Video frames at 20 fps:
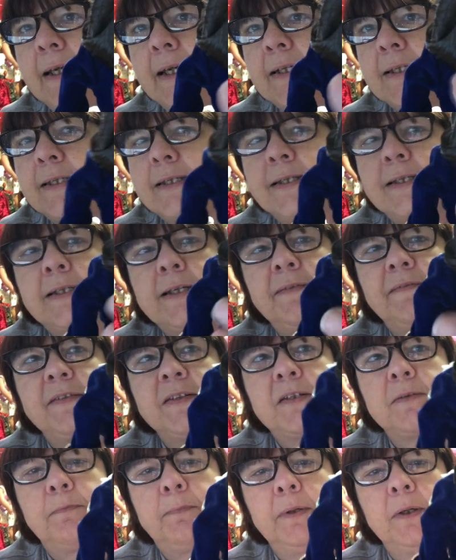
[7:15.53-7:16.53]
as stiff
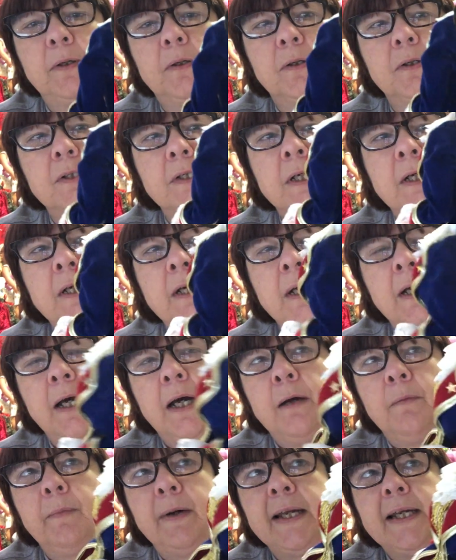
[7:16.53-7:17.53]
as a board.
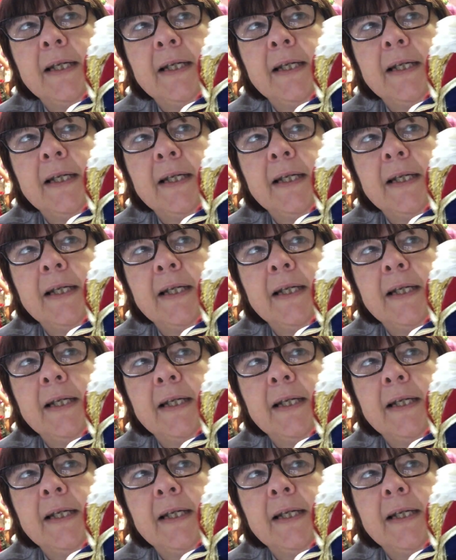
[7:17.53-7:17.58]
And when I